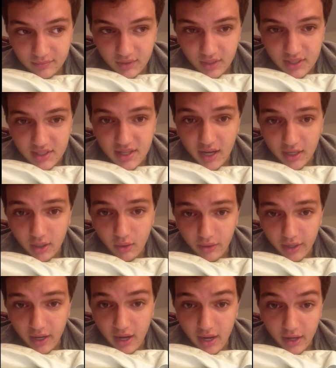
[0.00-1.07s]
it's not
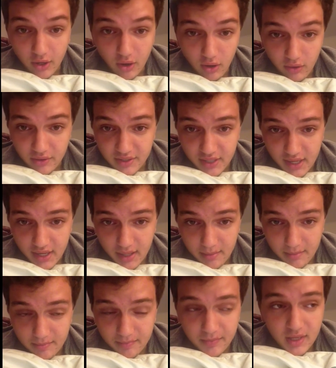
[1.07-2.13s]
going on all the
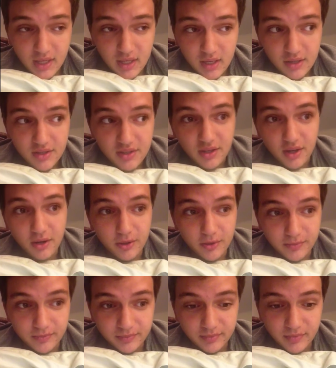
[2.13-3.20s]
time
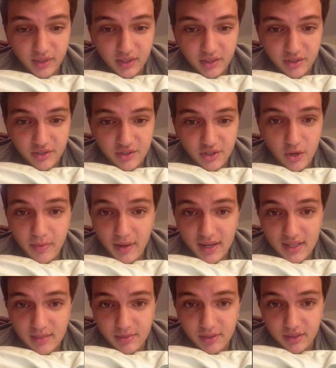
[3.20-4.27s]
so there's no
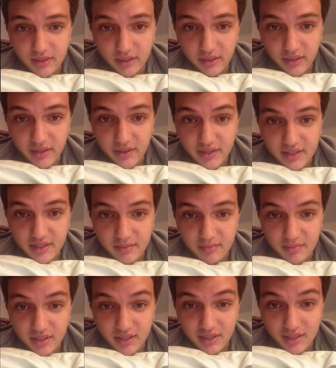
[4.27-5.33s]
possibility that this can
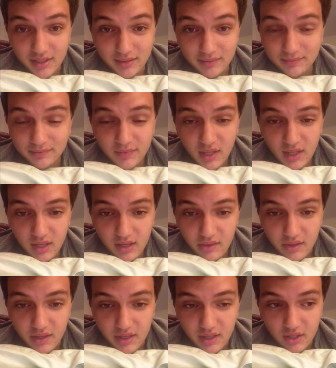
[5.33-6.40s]
be
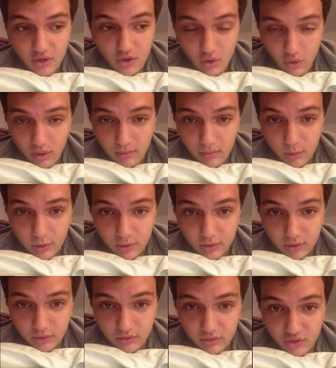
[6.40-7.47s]
the
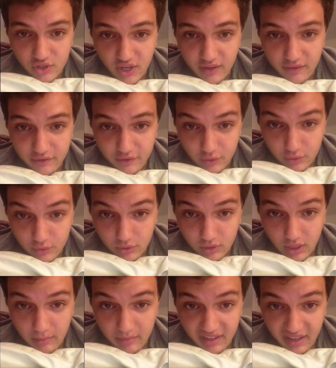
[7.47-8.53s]
normal jet fuel
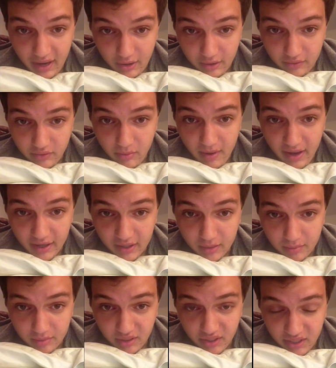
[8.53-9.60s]
coming out of the back of the
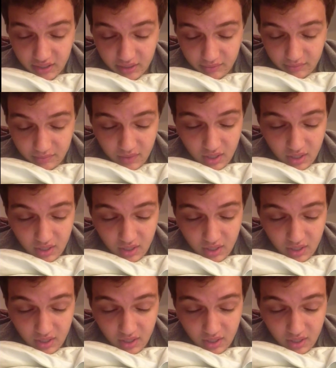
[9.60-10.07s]
plane.